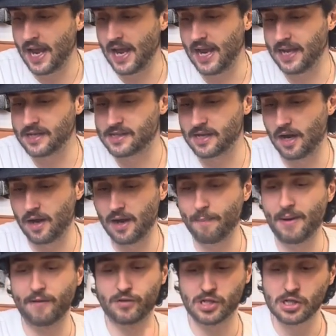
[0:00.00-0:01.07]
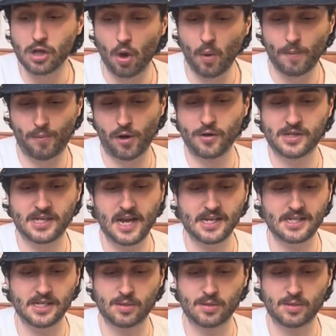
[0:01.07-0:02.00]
It's a bit of a slower process.